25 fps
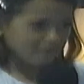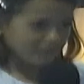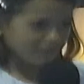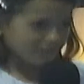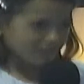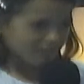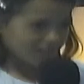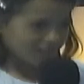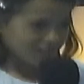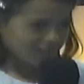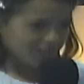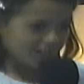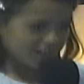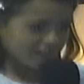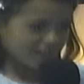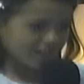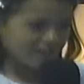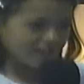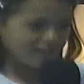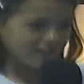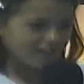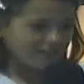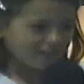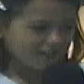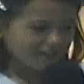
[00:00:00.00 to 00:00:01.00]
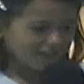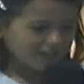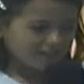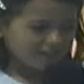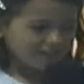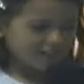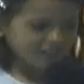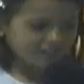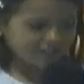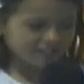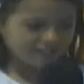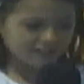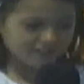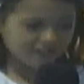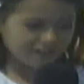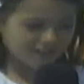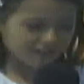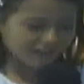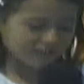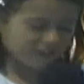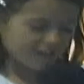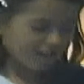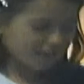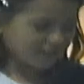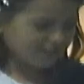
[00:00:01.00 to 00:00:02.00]
He's no
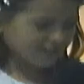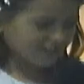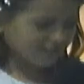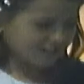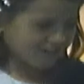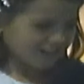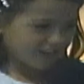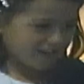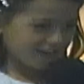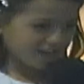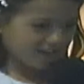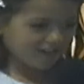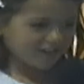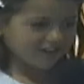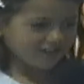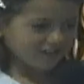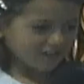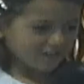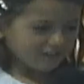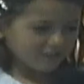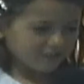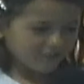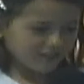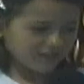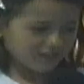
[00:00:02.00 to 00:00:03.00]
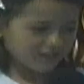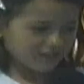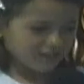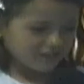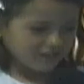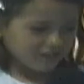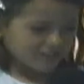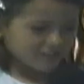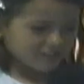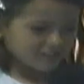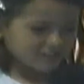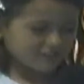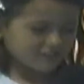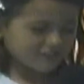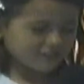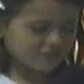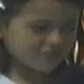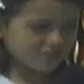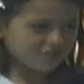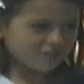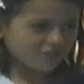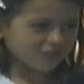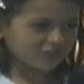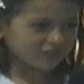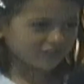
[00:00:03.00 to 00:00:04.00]
longer here. We
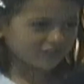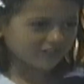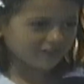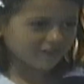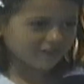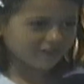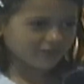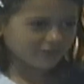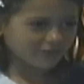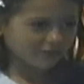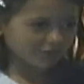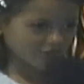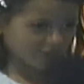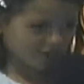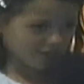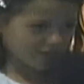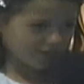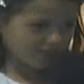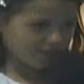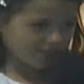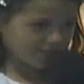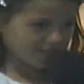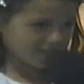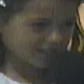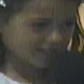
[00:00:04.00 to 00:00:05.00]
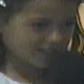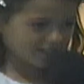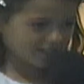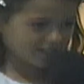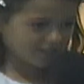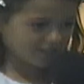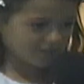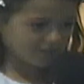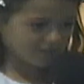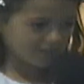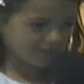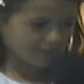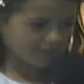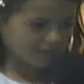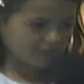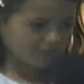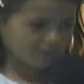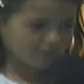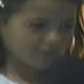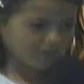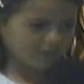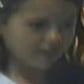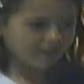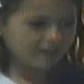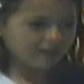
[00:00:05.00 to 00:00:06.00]
sold him for 20 pieces of silver."